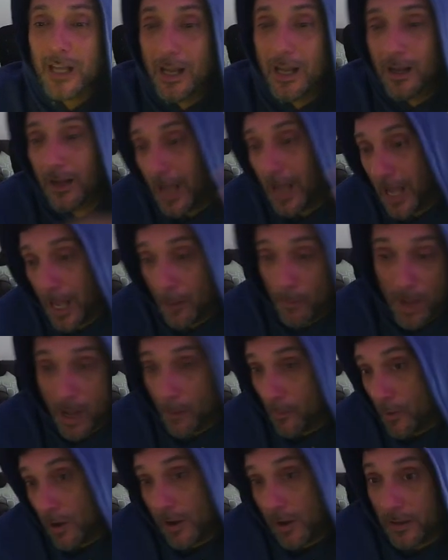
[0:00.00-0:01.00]

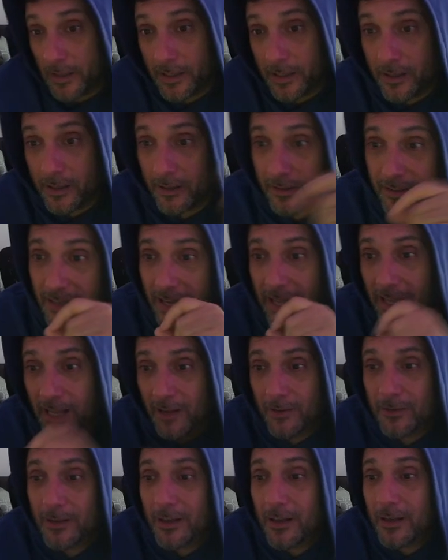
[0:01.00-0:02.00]
I'm all ears
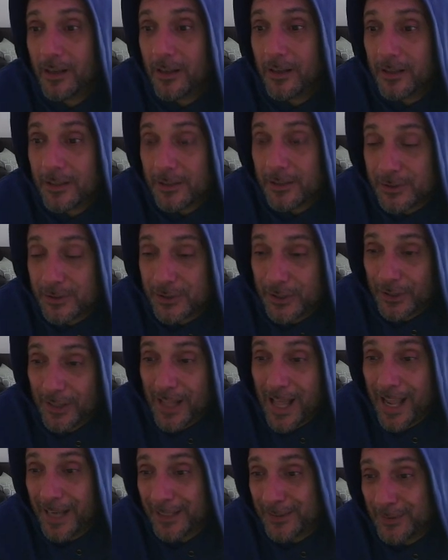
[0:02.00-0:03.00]
now.
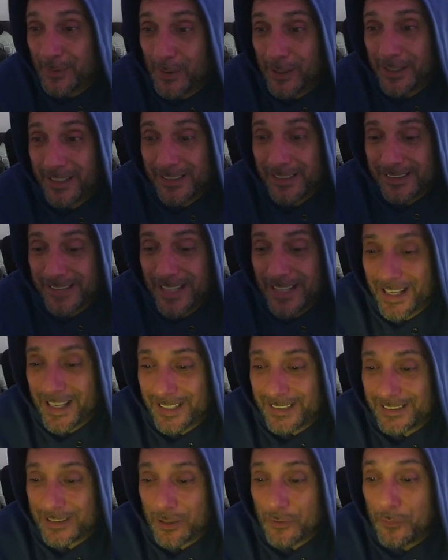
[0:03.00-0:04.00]
July
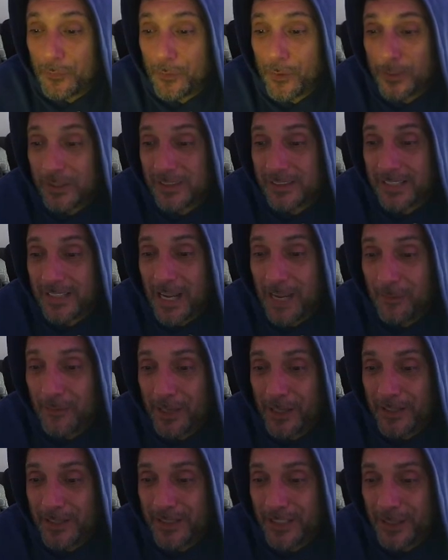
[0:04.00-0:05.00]
26th, the first time
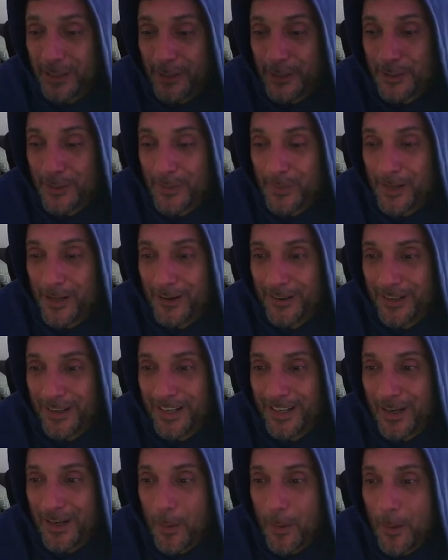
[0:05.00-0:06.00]
they cheated about
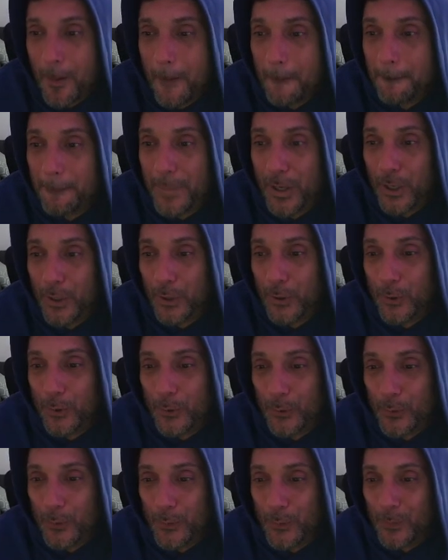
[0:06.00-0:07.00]
it.
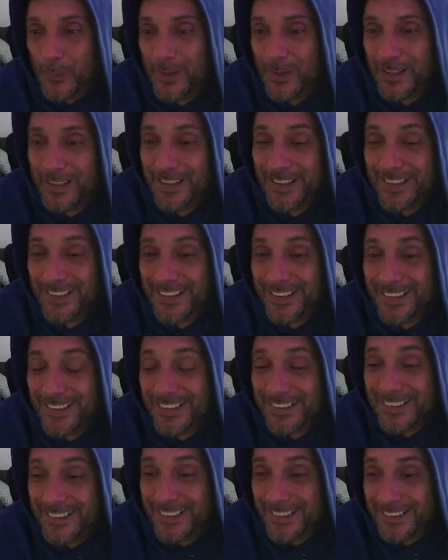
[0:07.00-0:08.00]
Boom.
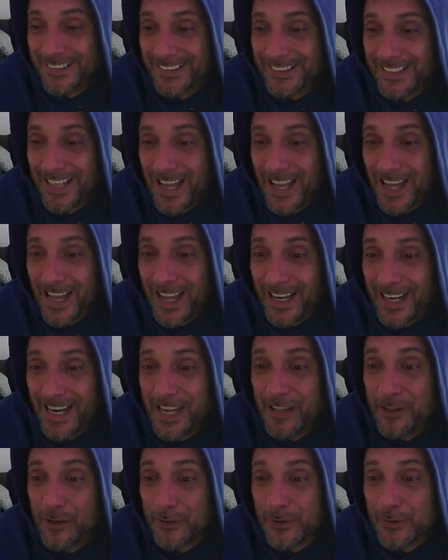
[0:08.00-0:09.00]
This guy.
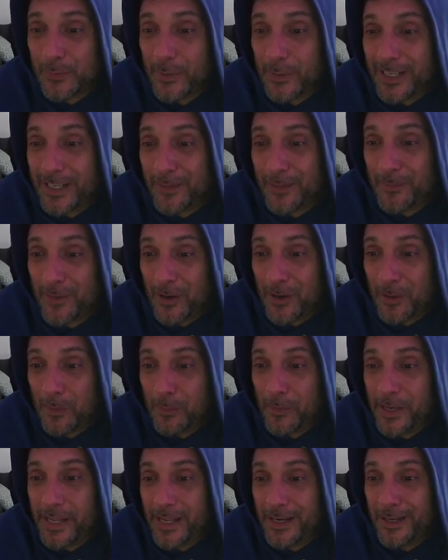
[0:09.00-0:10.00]
And they're tweeting about
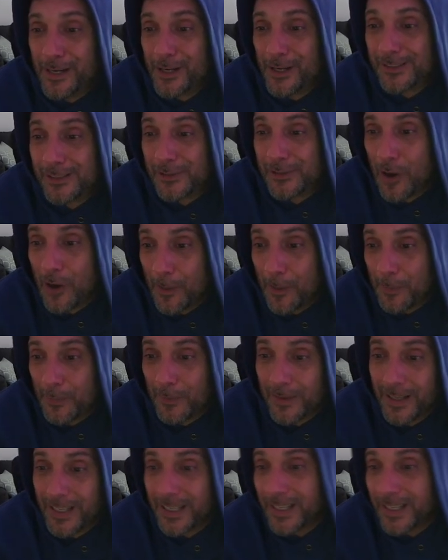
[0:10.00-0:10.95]
him in Sharplink